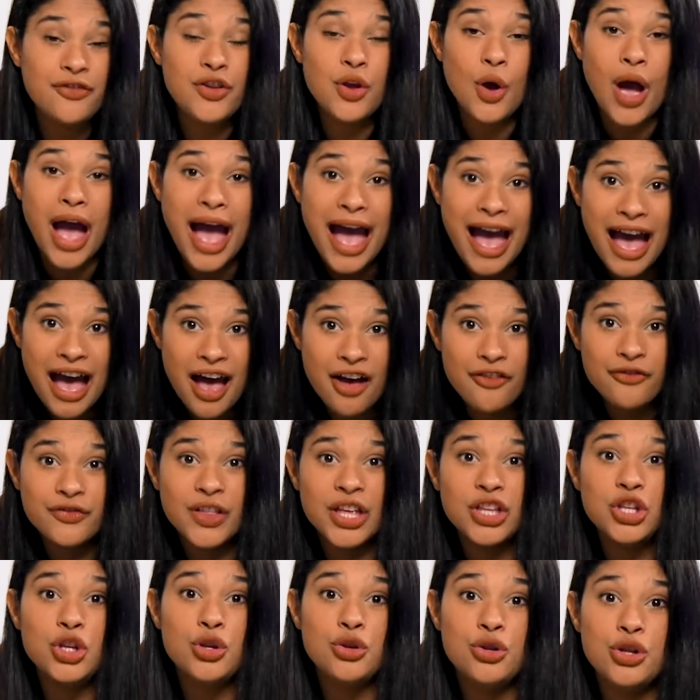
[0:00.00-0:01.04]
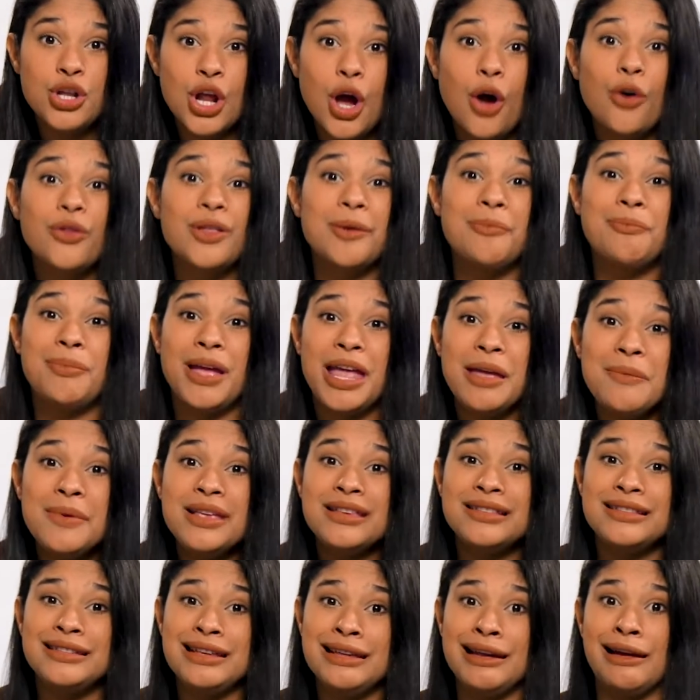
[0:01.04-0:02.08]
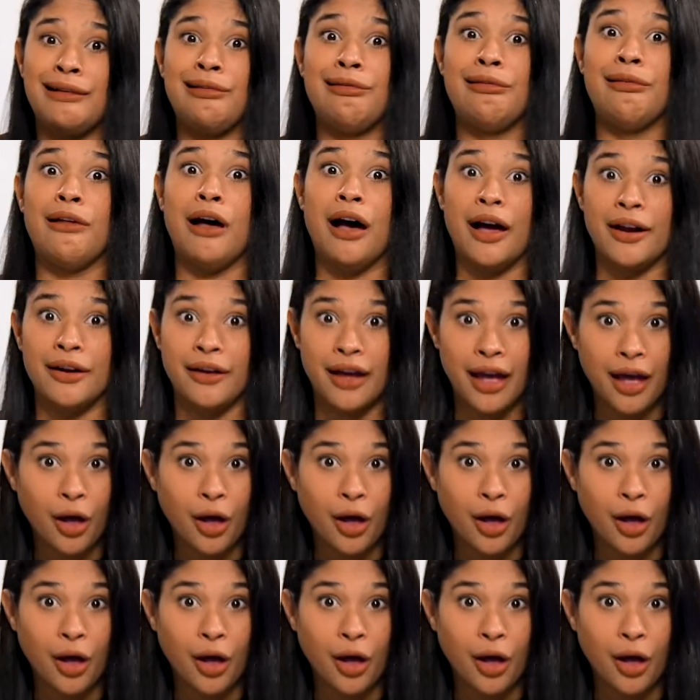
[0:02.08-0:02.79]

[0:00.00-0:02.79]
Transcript: If you have, then you know the babies need a lot of